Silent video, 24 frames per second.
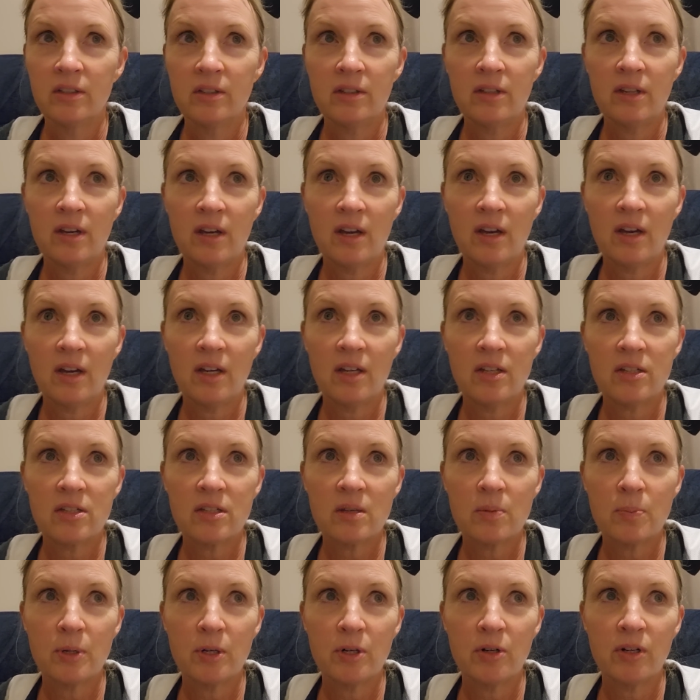yeah, I
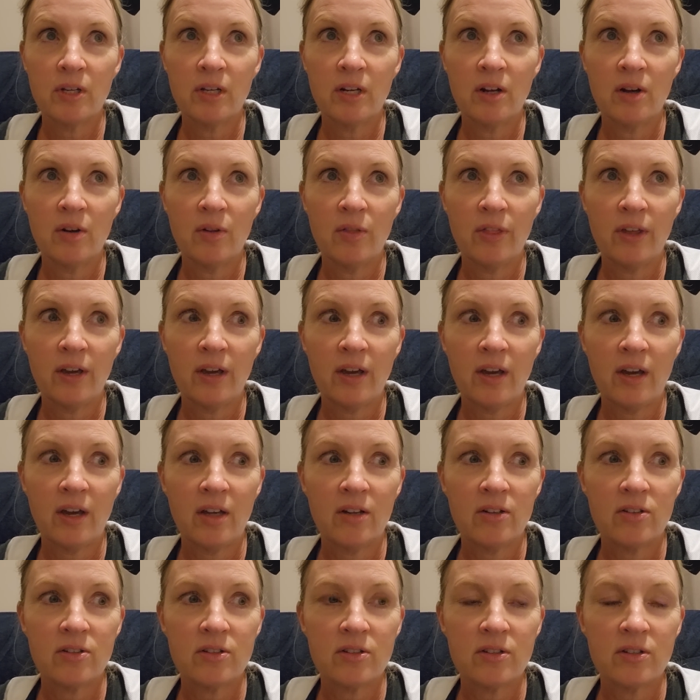guess I better get on
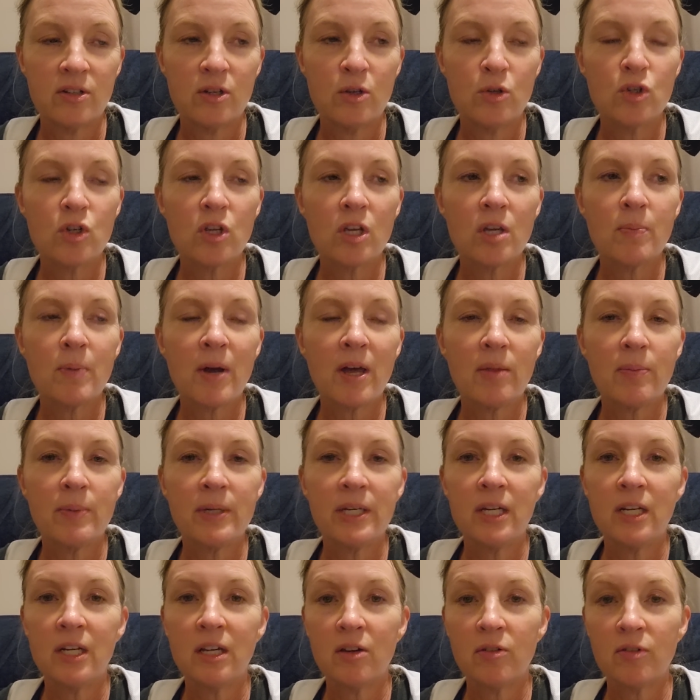that. And usually by the
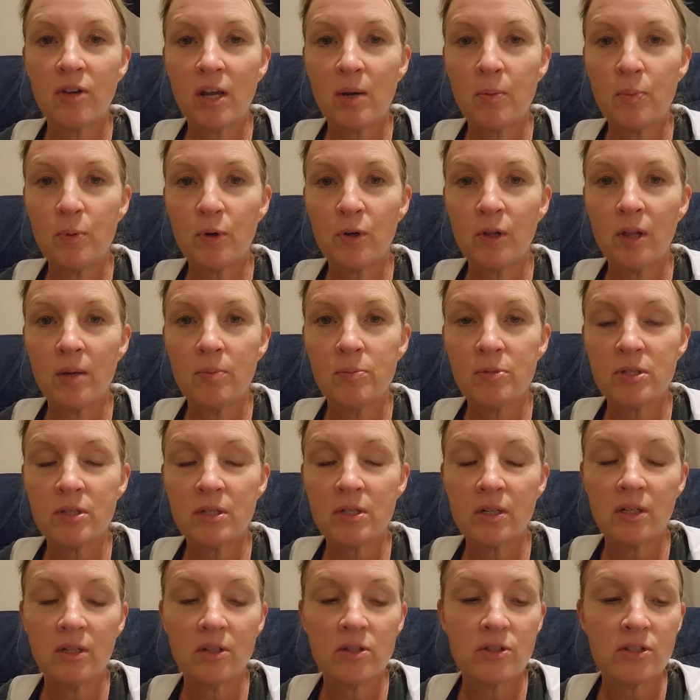beginning of April, I'm
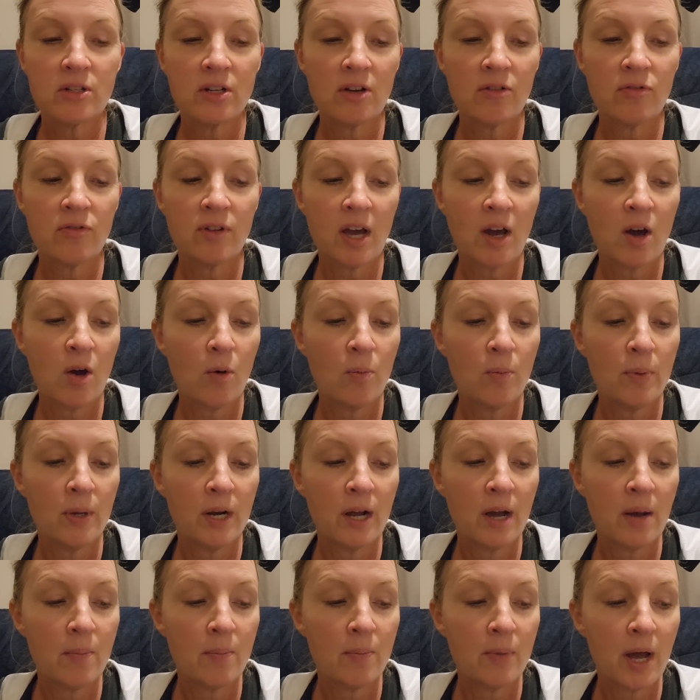sending stuff out,
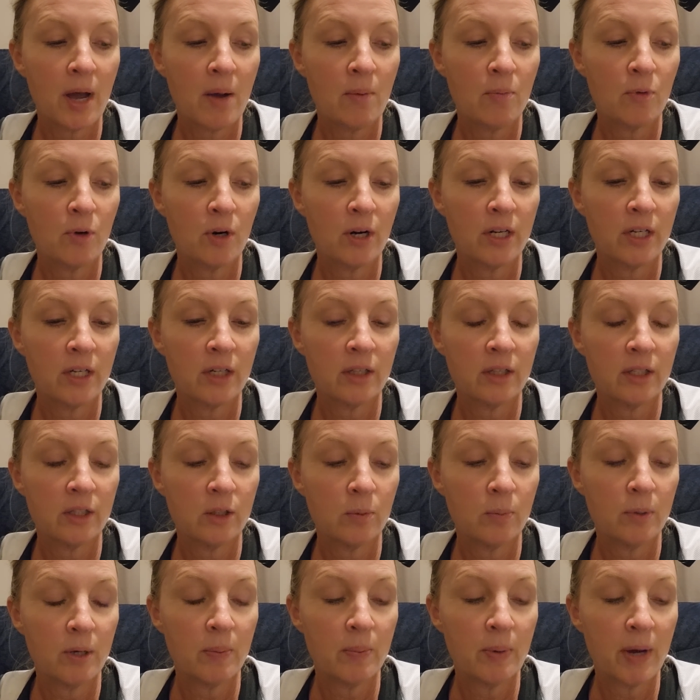but I'm, I'm running a
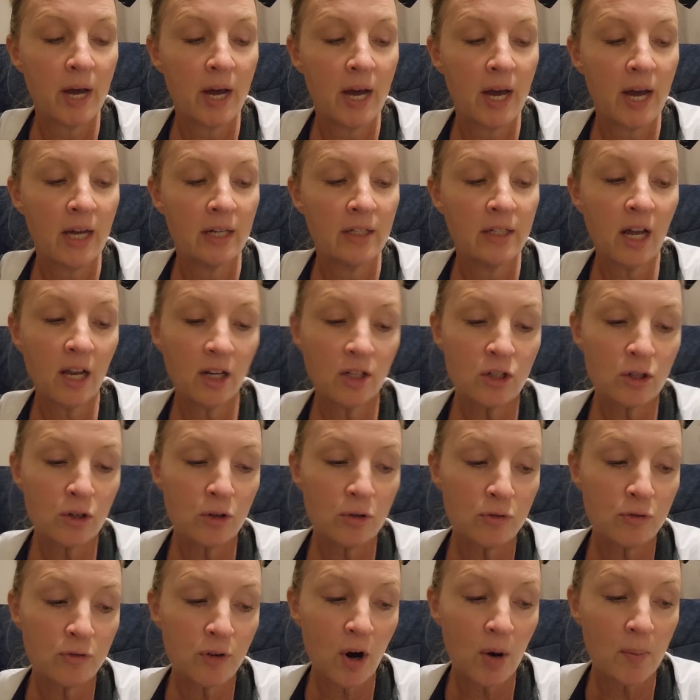little bit behind. Not
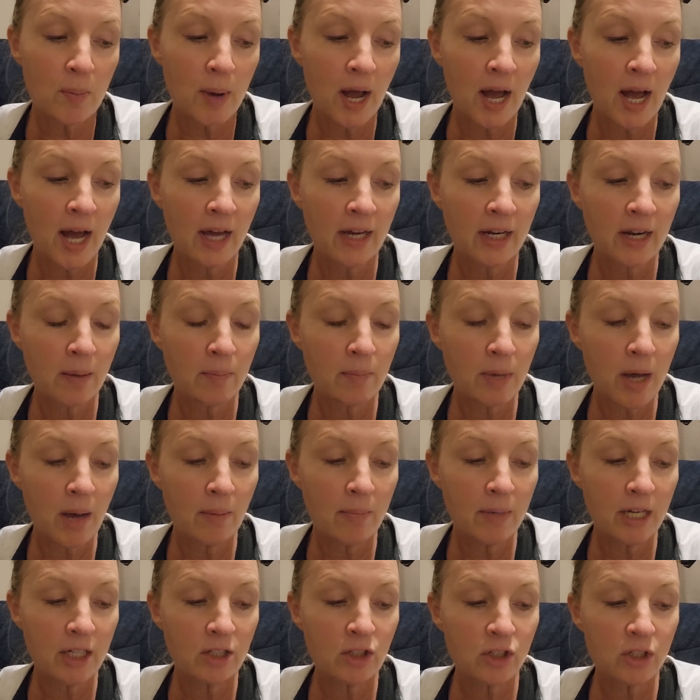too far behind. I'm,
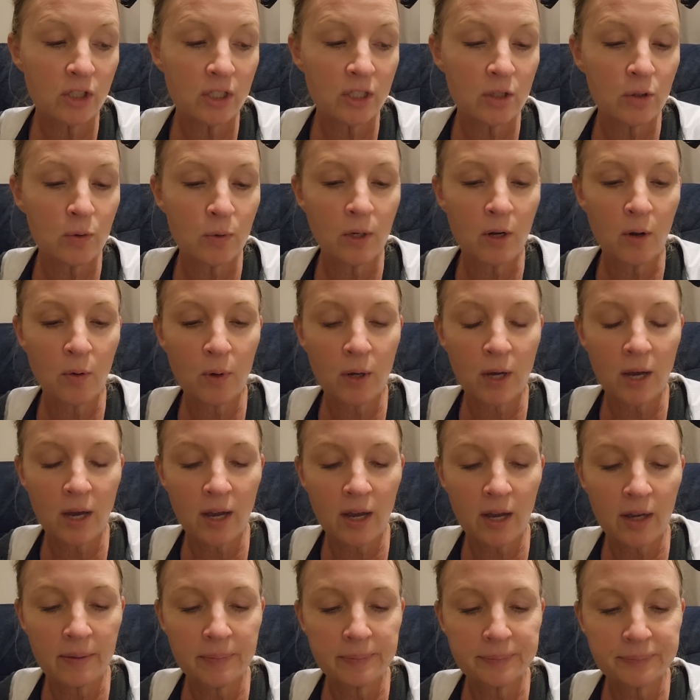I'm actually doing
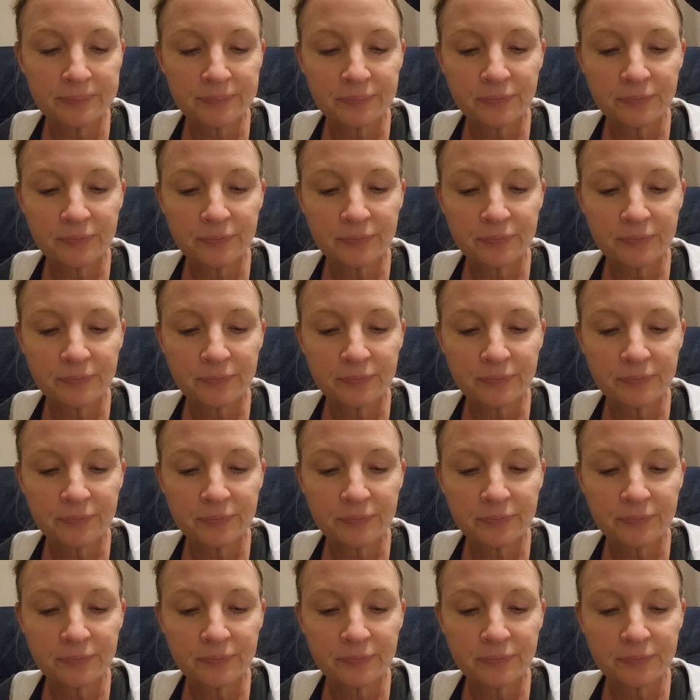okay.